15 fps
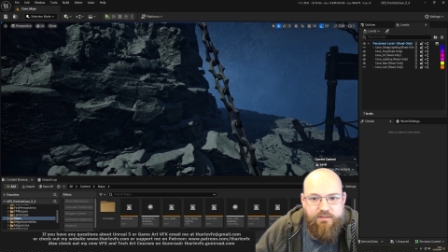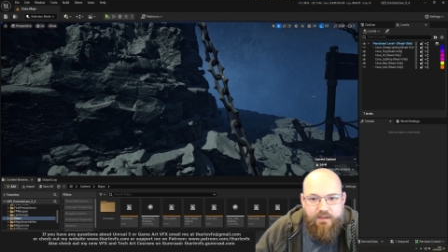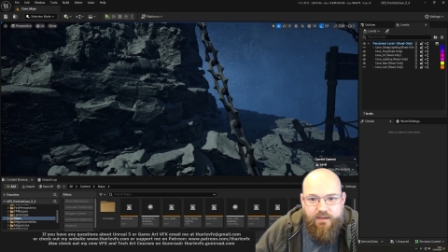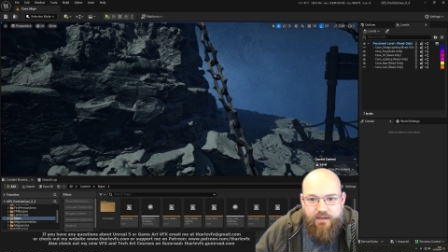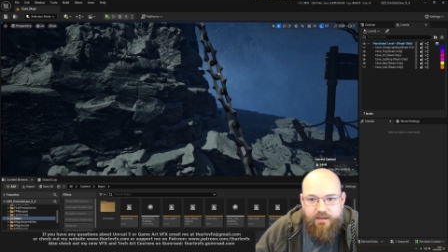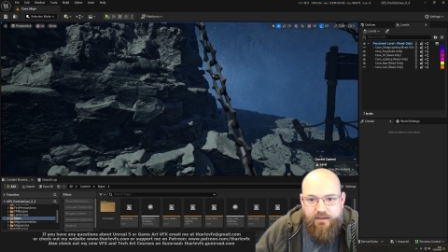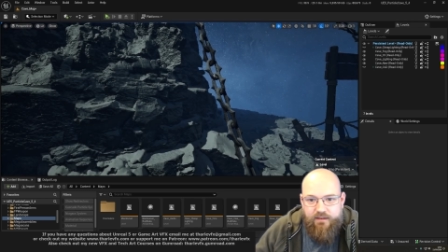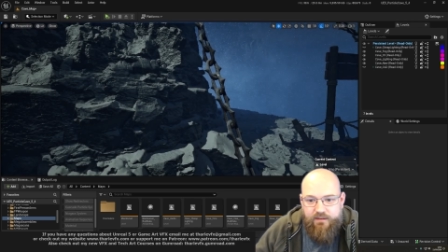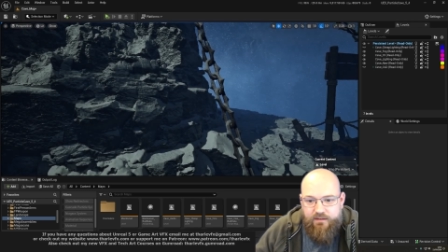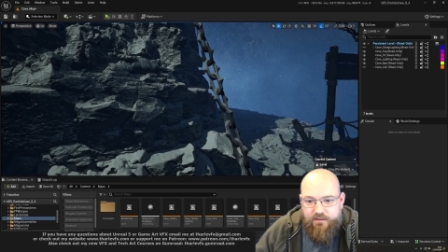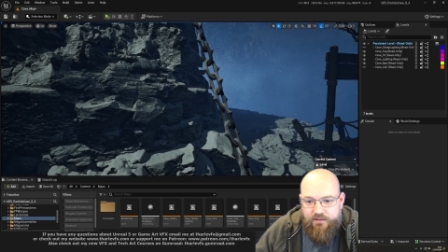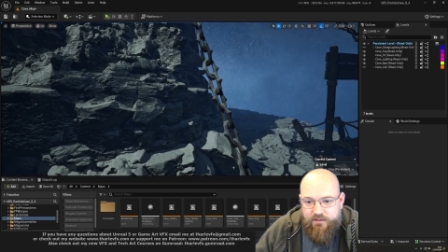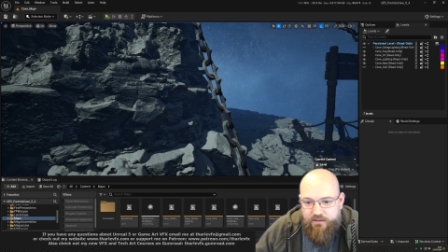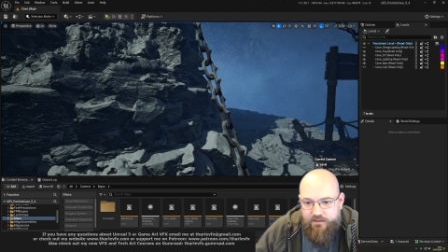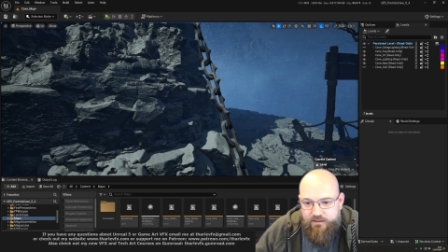a
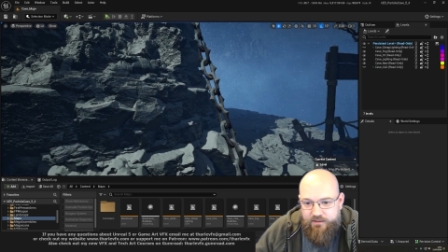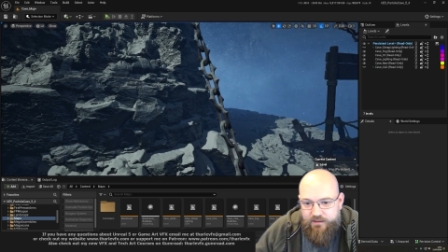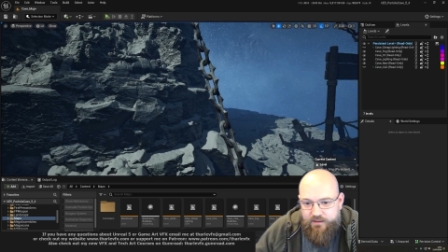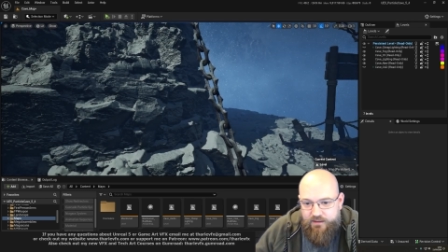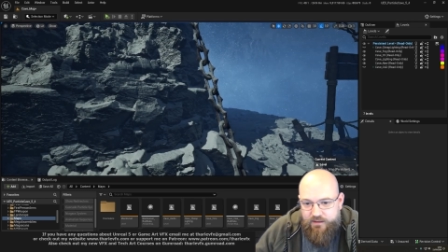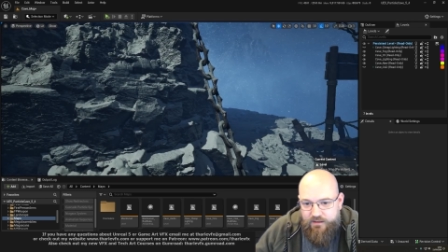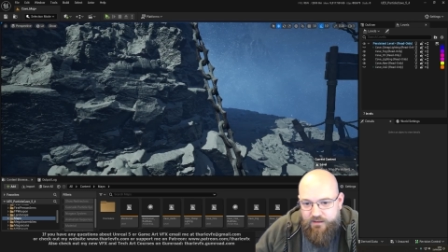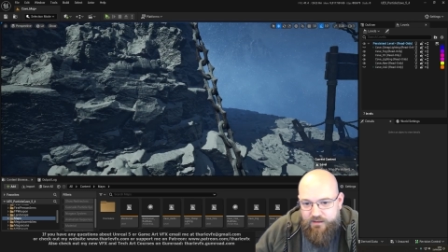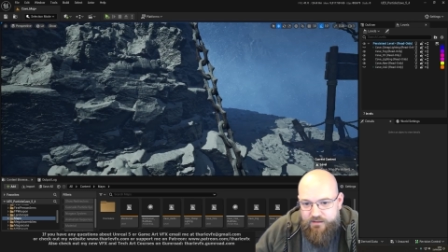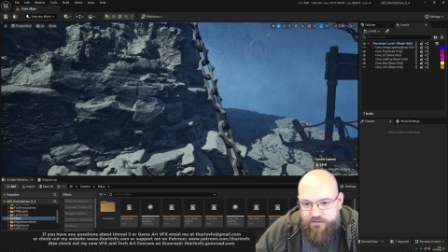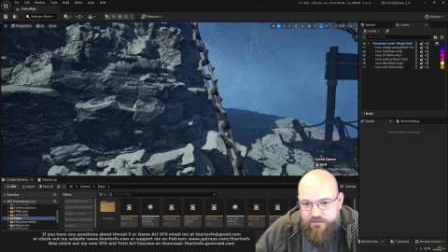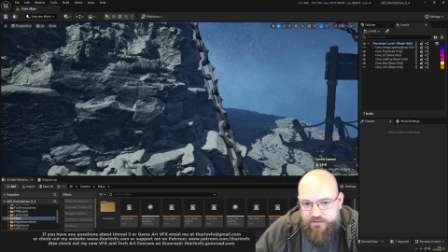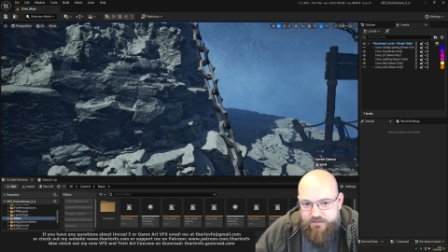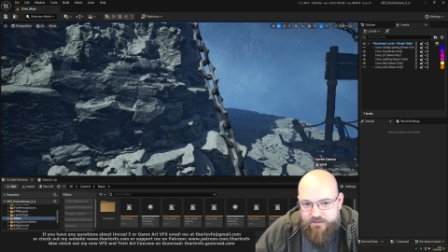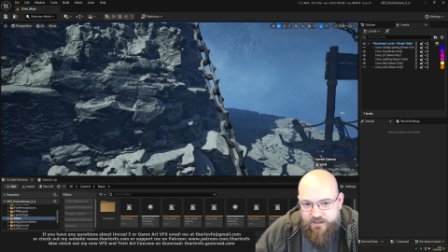
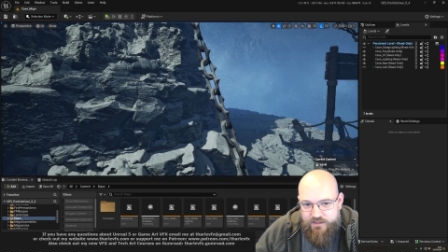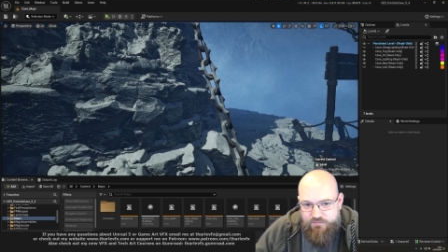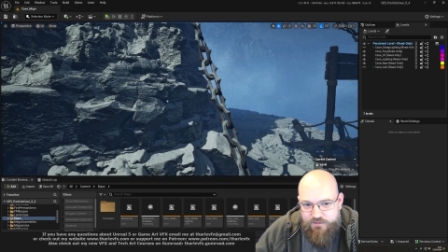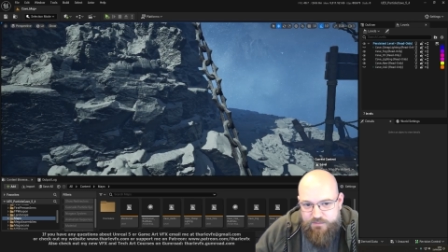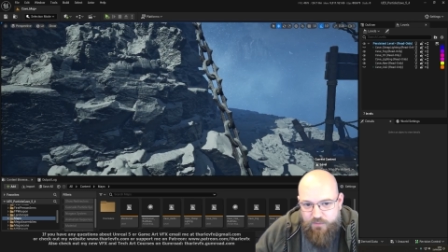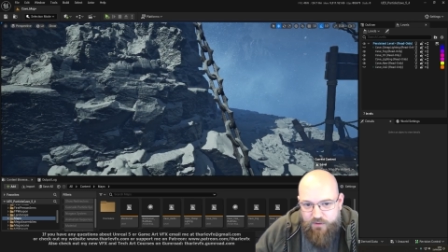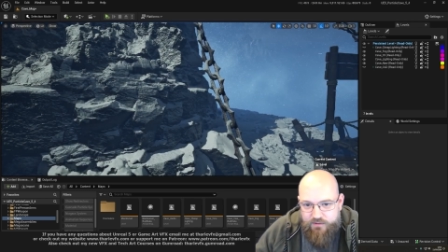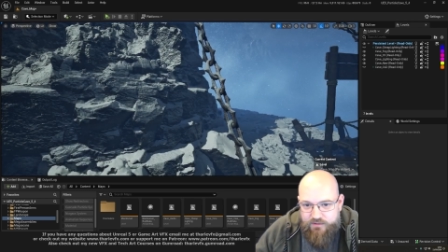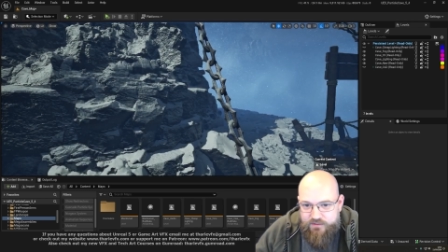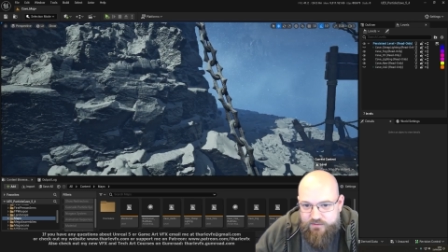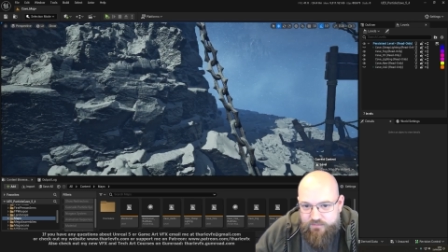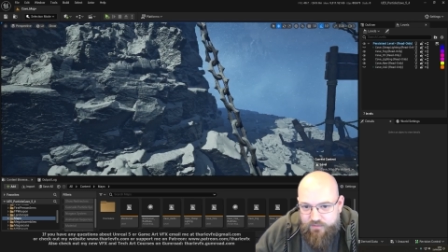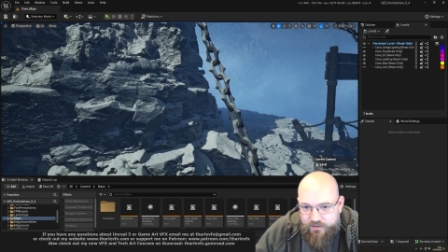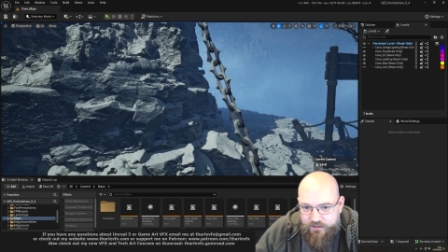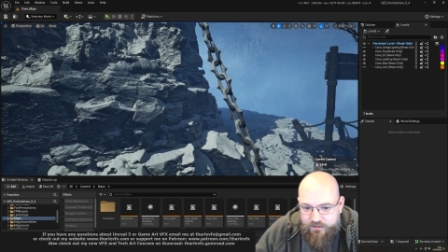nice response
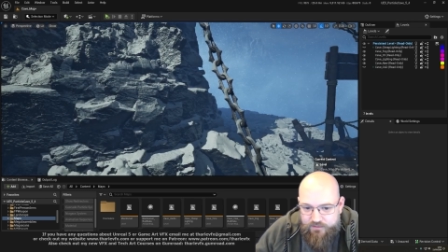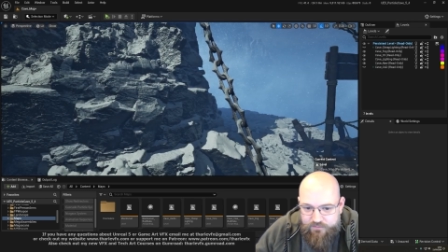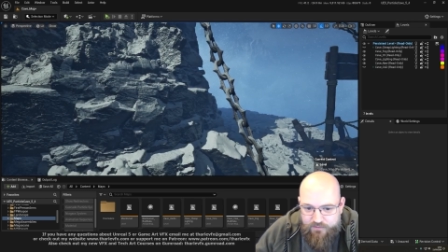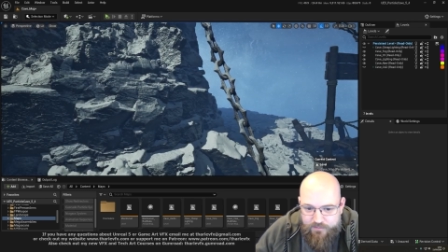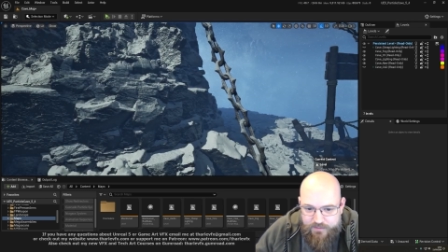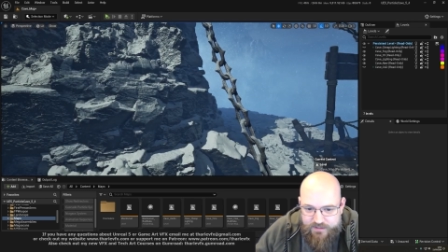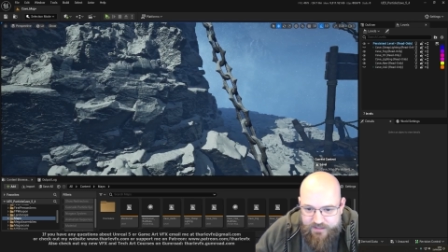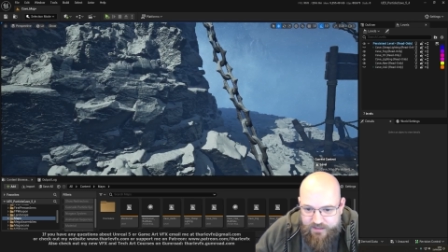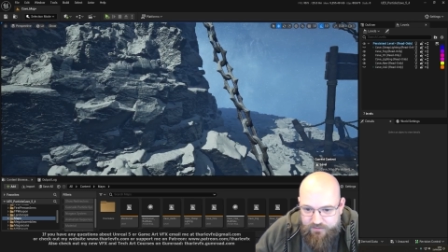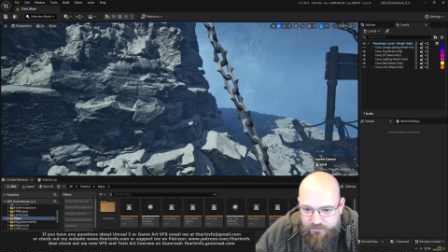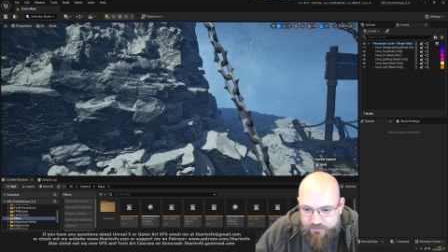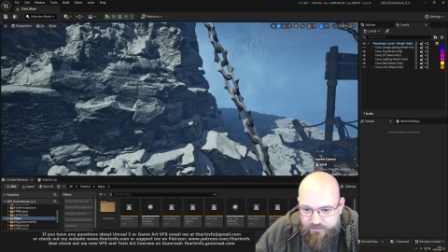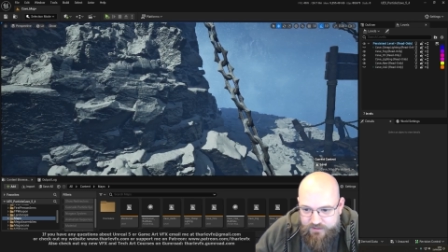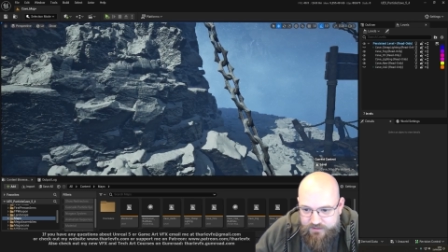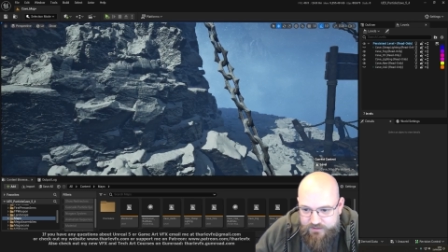for the material
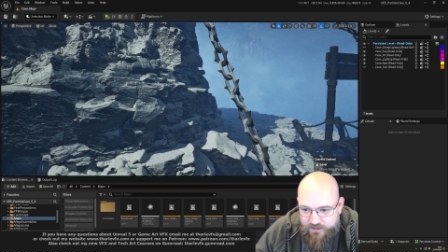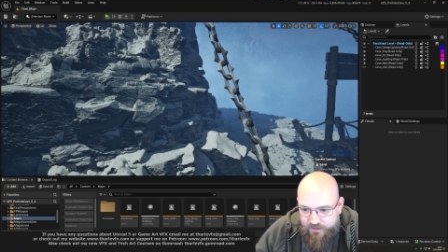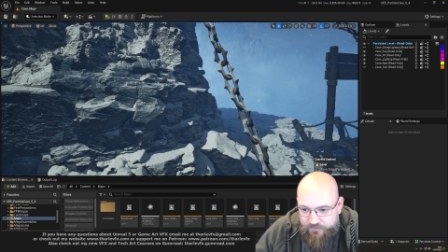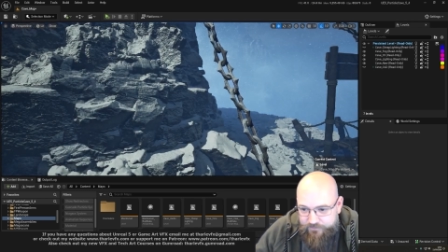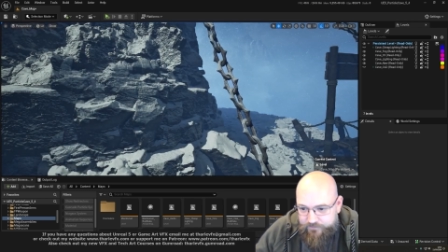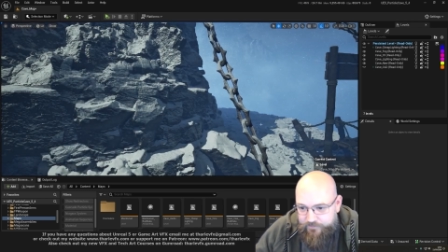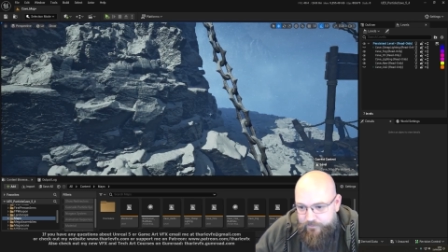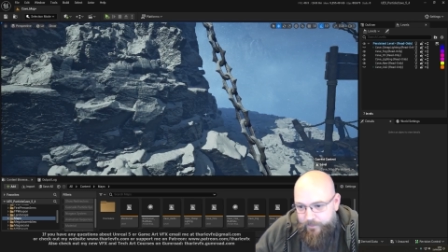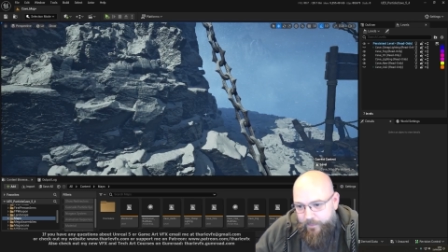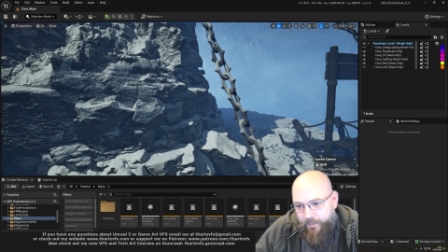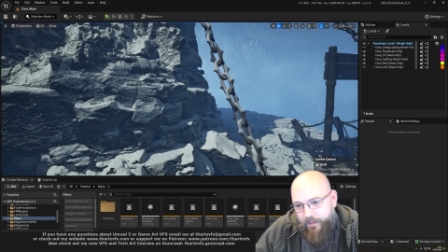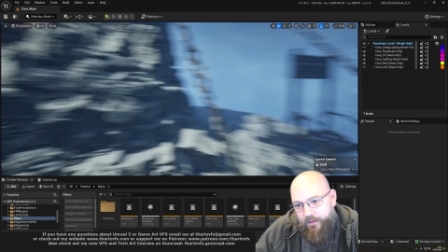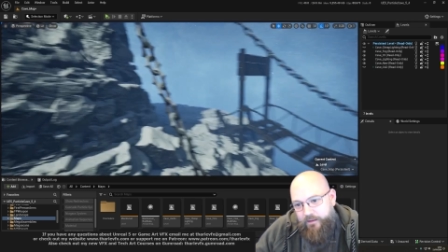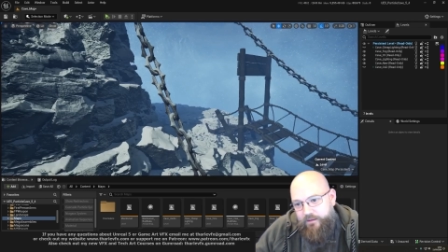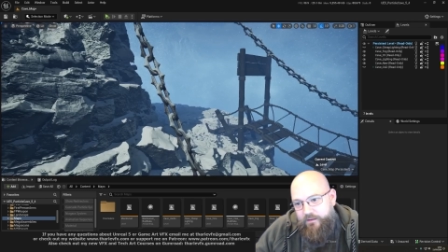for the snow.
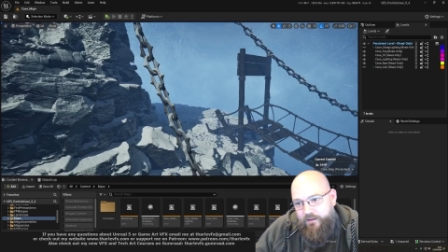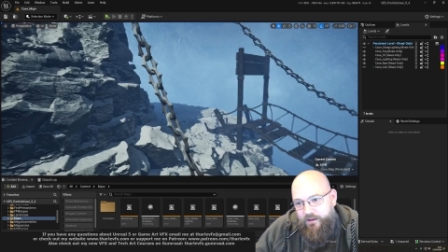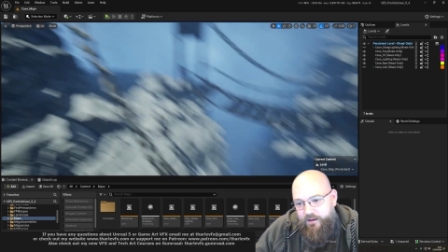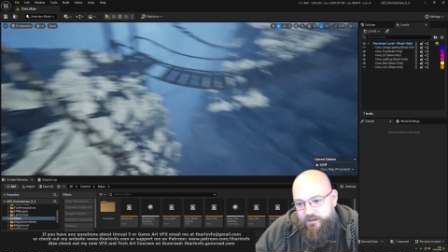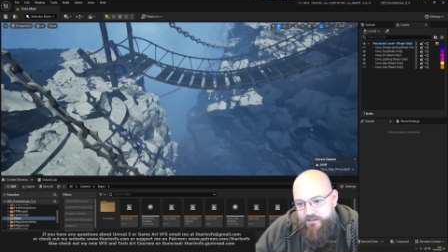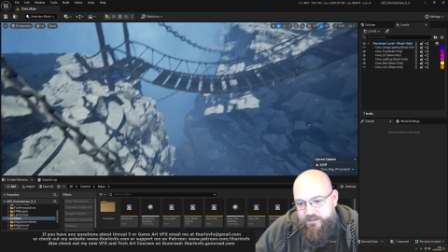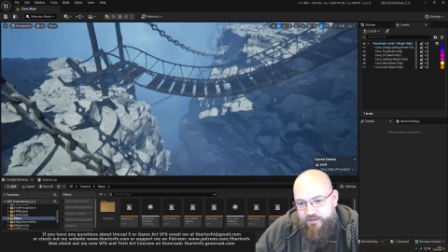Still